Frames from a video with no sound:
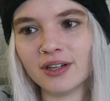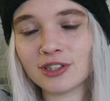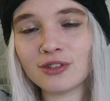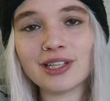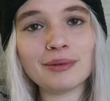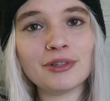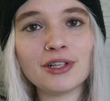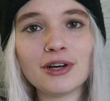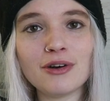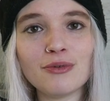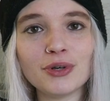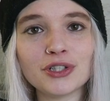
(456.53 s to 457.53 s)
So let me
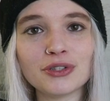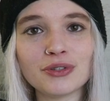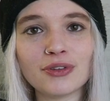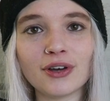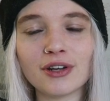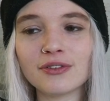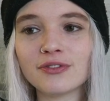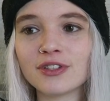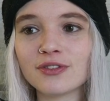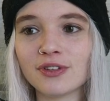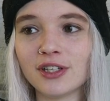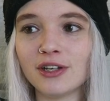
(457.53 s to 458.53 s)
know what you thought of
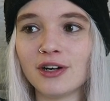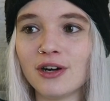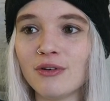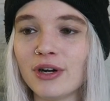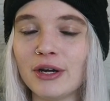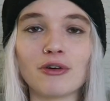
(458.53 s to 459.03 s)
this video,